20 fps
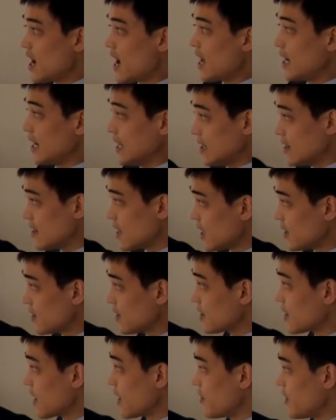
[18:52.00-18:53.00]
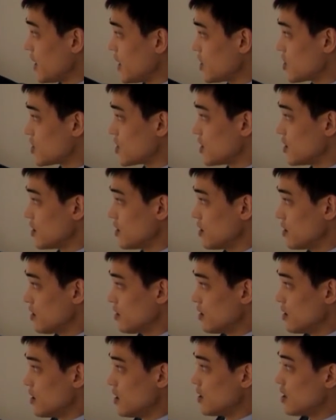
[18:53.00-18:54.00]
and in that direction
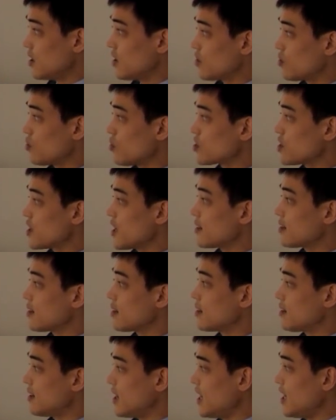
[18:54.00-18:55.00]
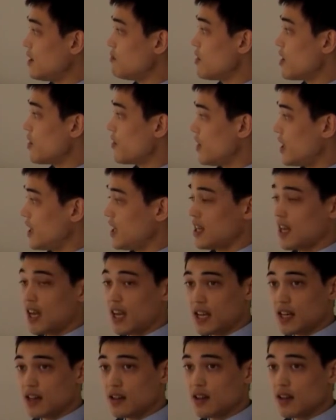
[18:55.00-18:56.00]
the distortion has the same array
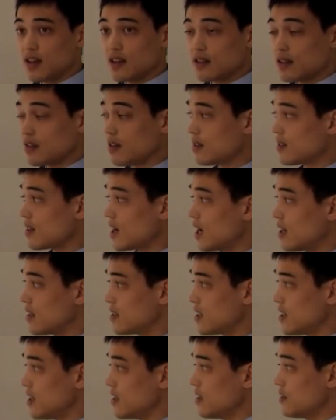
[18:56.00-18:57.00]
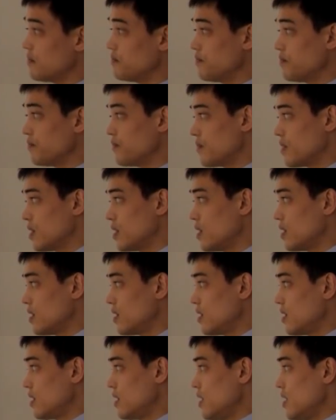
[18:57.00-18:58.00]
gain as the decide signal.
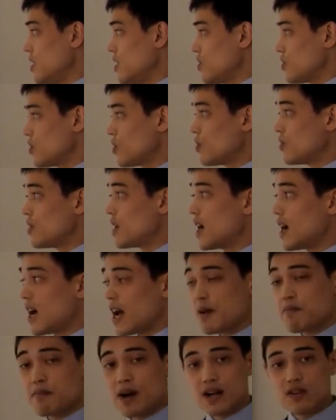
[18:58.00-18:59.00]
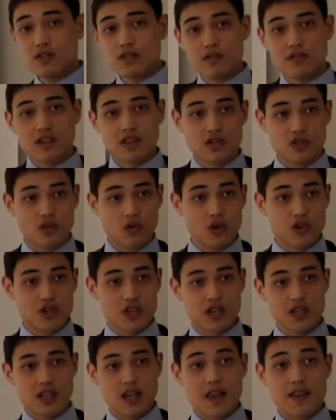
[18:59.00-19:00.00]
So the amount of
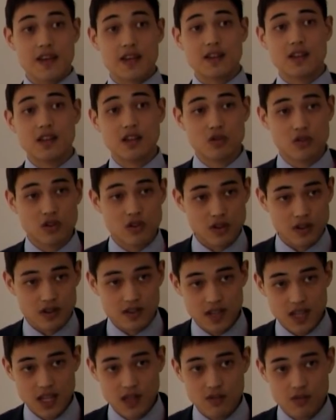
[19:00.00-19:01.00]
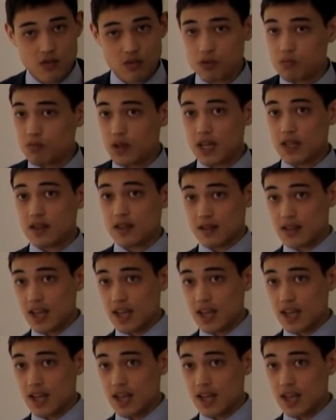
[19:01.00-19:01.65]
distortion that the user receives will be the